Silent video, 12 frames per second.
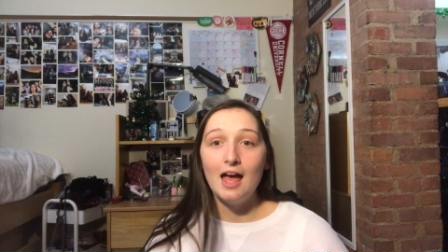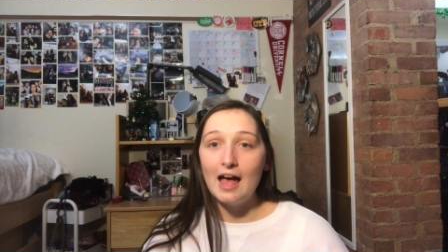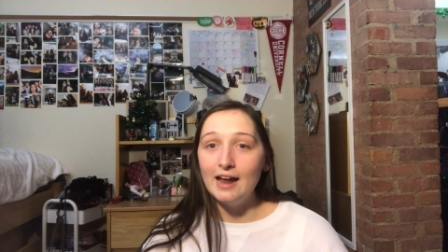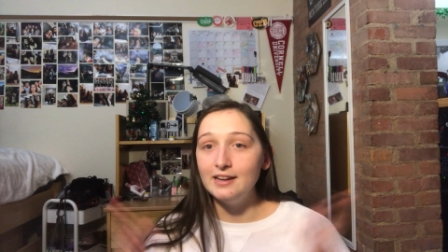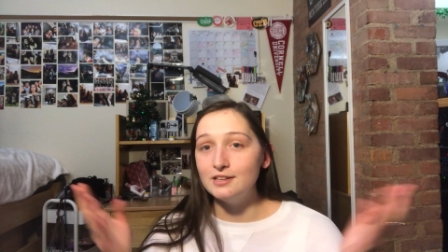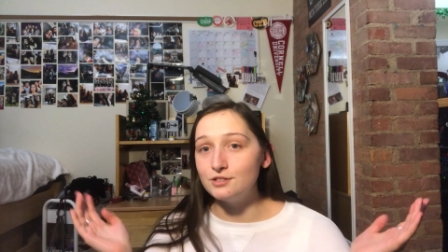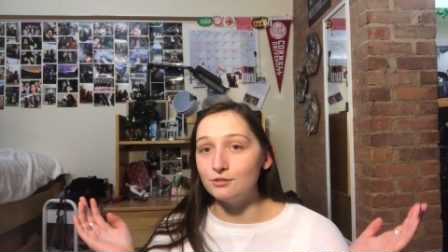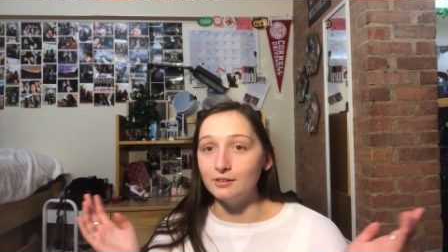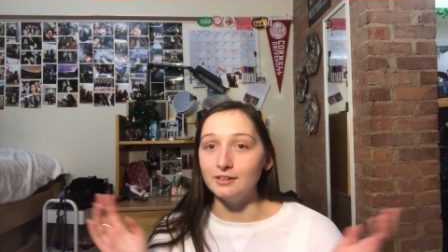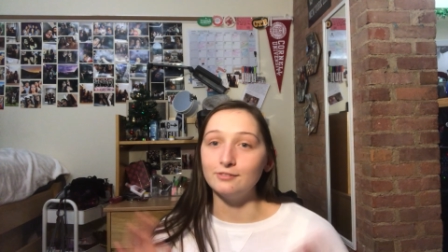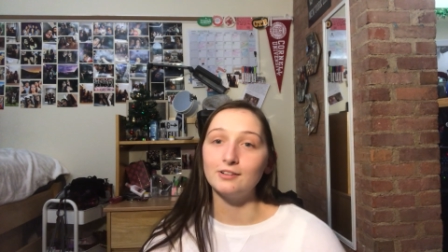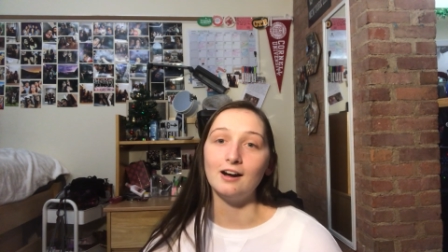any
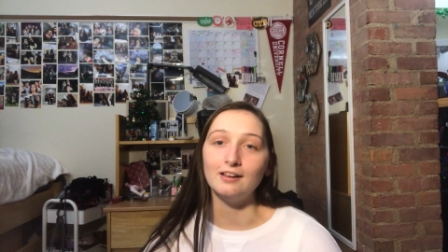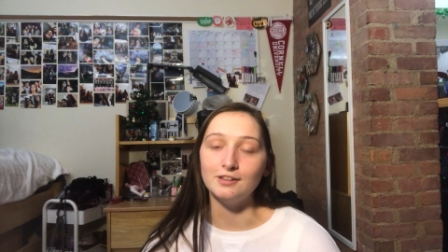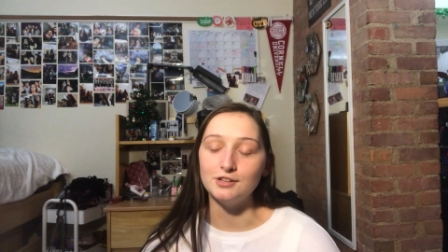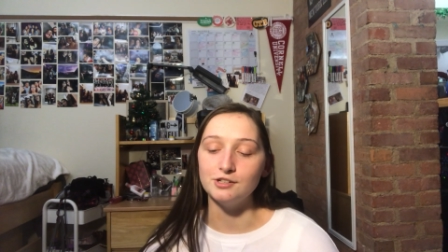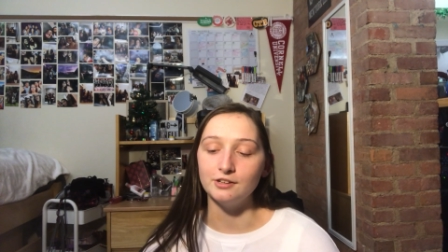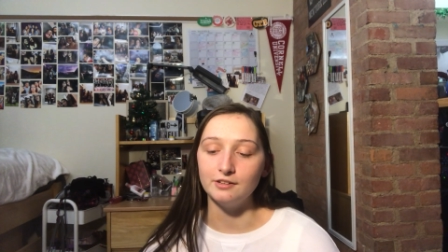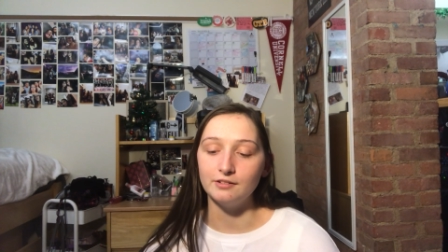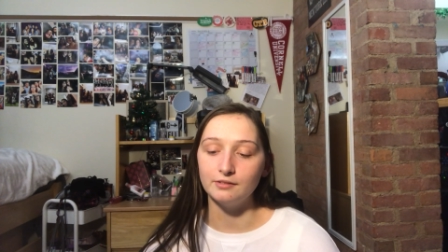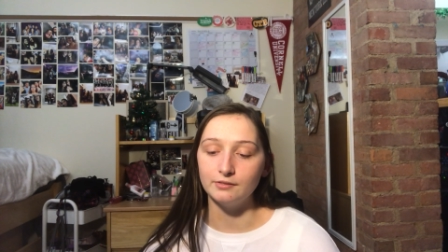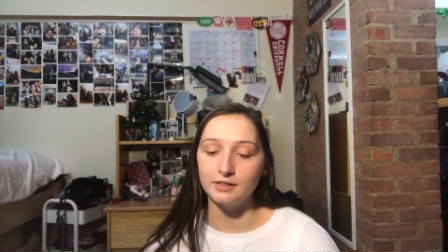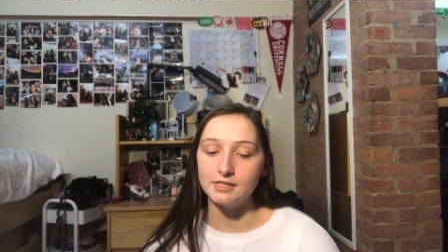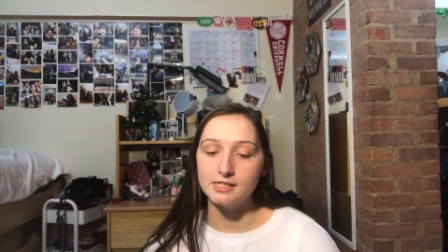sort of college or
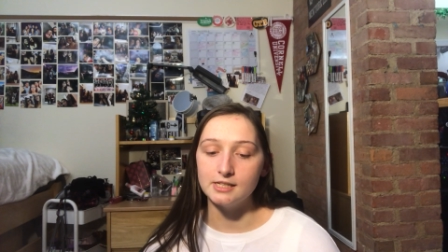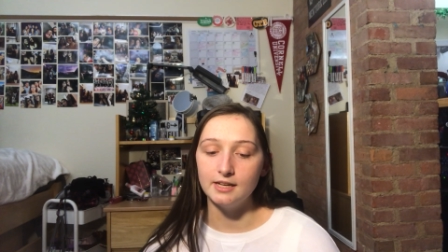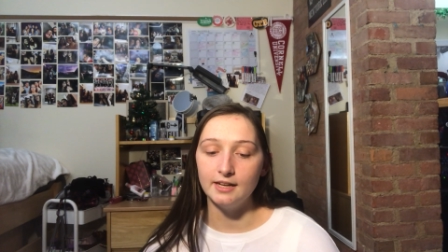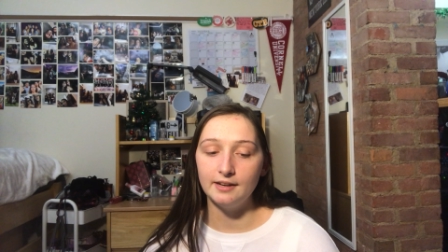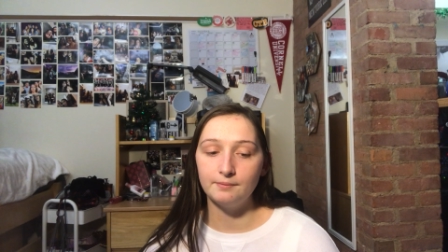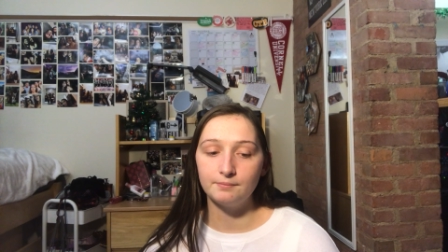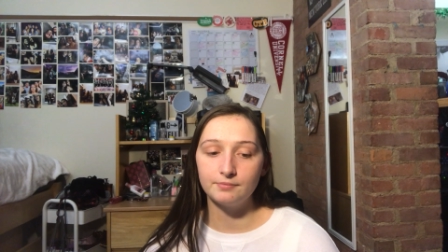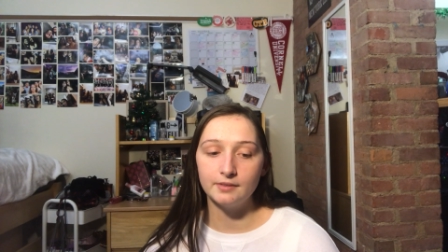university.